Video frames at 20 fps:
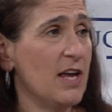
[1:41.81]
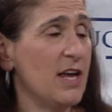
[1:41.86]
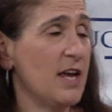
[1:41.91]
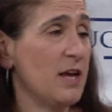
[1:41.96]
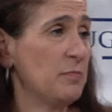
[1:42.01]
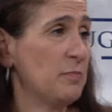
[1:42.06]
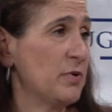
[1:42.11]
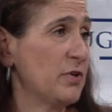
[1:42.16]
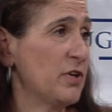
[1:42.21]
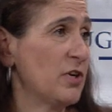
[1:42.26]

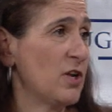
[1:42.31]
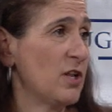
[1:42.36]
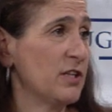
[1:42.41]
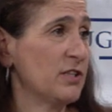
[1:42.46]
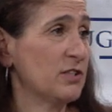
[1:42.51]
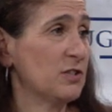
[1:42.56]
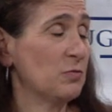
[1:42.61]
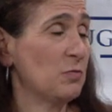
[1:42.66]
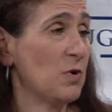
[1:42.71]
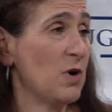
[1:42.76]
and put it all
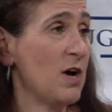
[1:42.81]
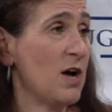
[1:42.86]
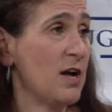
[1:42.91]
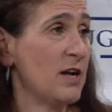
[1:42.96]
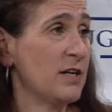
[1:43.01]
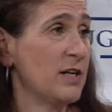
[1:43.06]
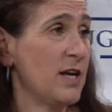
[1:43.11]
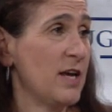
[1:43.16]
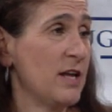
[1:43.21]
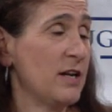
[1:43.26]
into
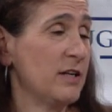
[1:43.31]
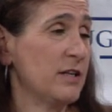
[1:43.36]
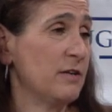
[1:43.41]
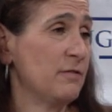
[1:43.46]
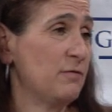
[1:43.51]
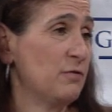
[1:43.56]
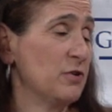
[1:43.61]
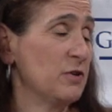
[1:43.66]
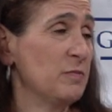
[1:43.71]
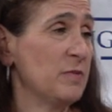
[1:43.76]
one, and it
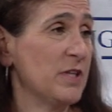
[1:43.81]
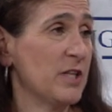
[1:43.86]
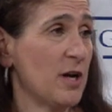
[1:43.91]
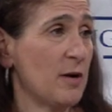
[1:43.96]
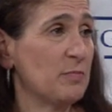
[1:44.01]
afforded me the